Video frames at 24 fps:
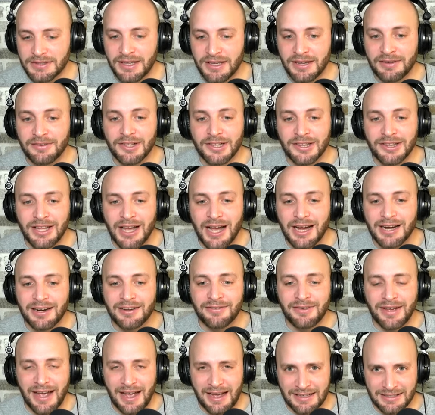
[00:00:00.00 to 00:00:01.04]
They have a lot
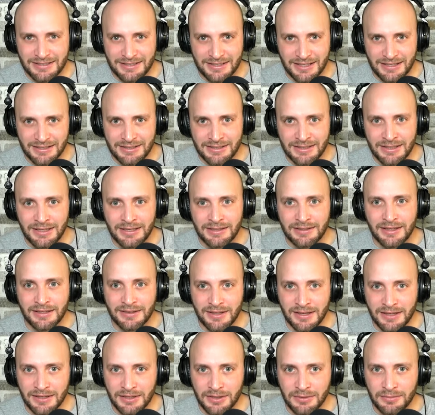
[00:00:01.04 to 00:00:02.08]
of assets that
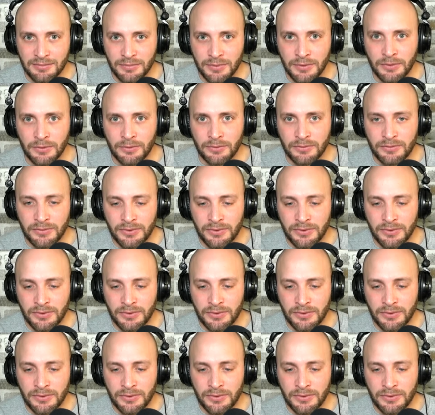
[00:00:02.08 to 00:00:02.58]
they could move